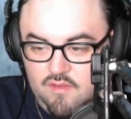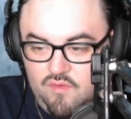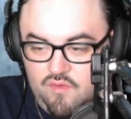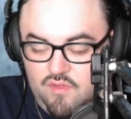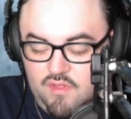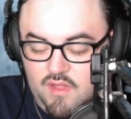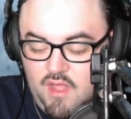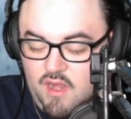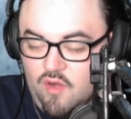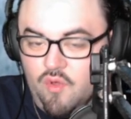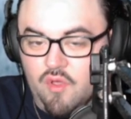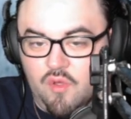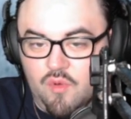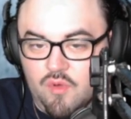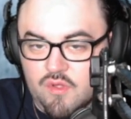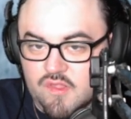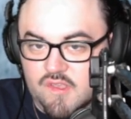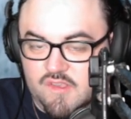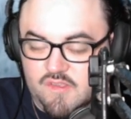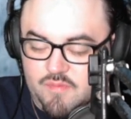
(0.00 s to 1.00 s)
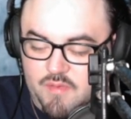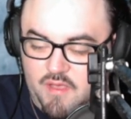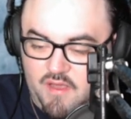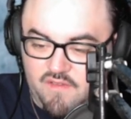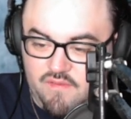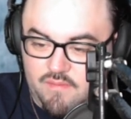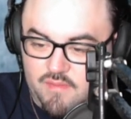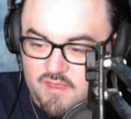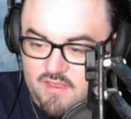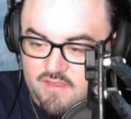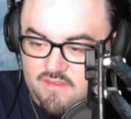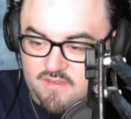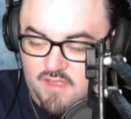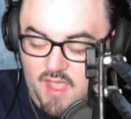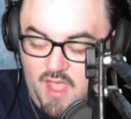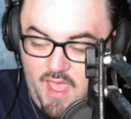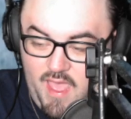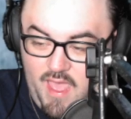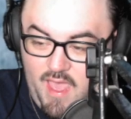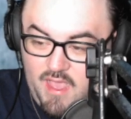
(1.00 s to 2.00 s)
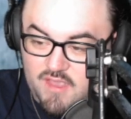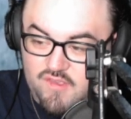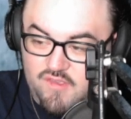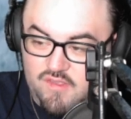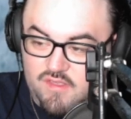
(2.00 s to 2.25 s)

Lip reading: not knowing what to expect from this, I